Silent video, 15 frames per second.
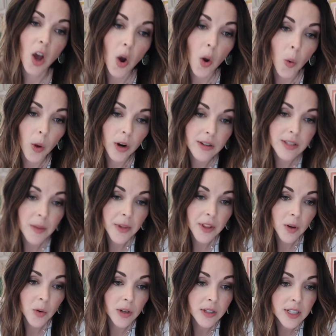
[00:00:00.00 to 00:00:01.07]
What are some of
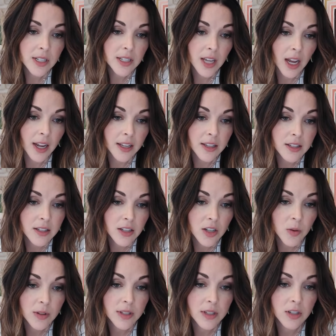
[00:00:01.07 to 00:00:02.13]
the quilting designs you
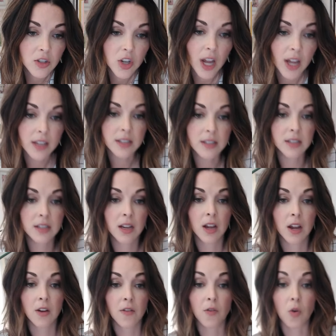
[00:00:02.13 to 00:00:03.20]
would suggest
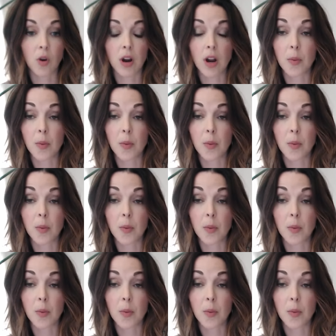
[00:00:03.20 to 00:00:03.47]
for a